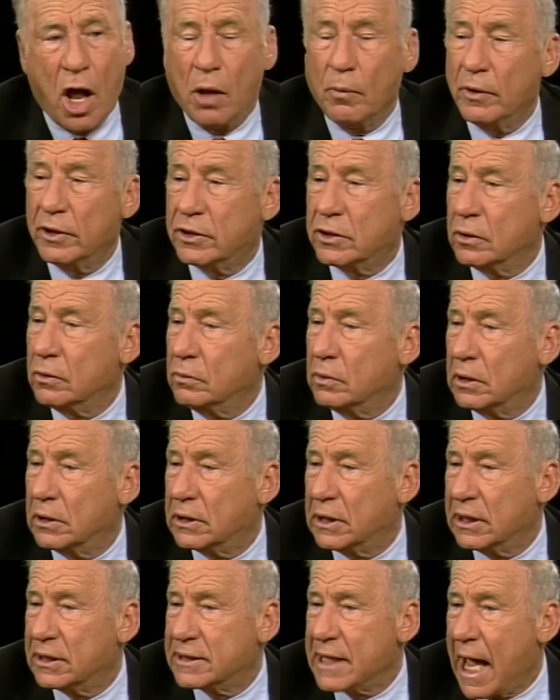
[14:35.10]
Carl would do
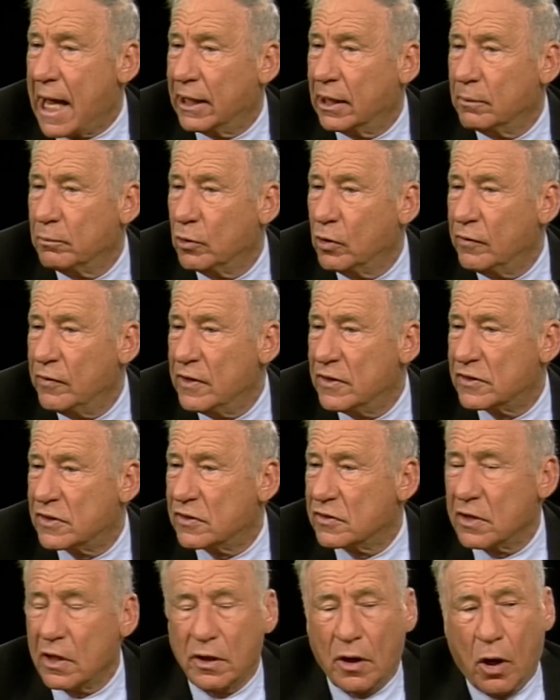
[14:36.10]
the Italian movies
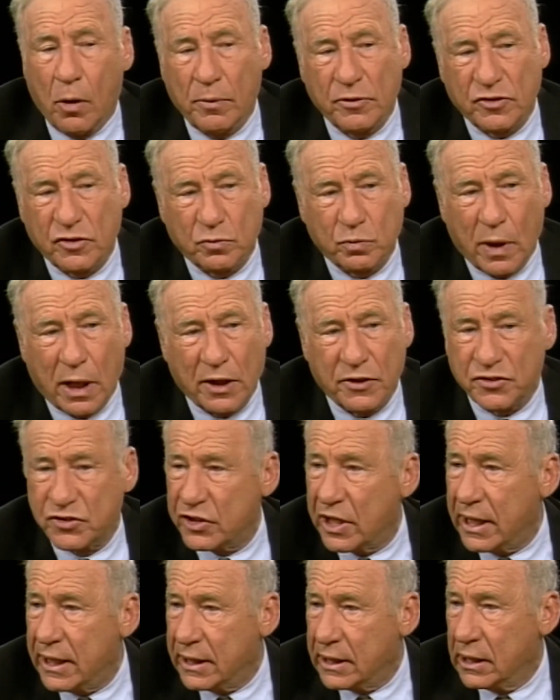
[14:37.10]
almost as well as
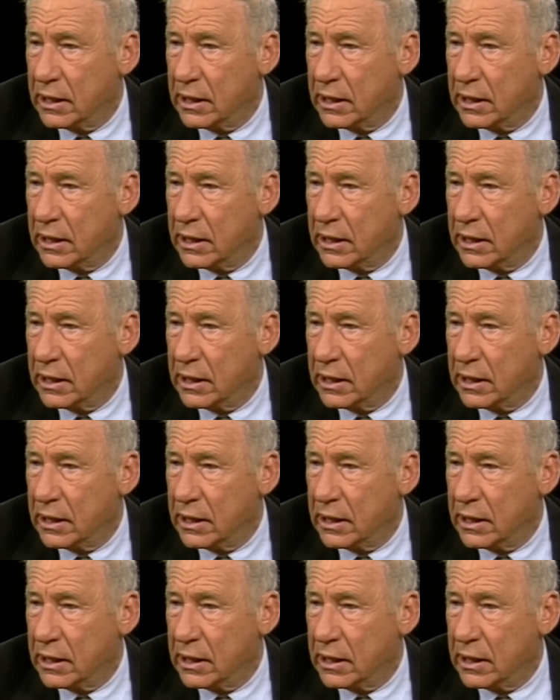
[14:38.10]
Sid.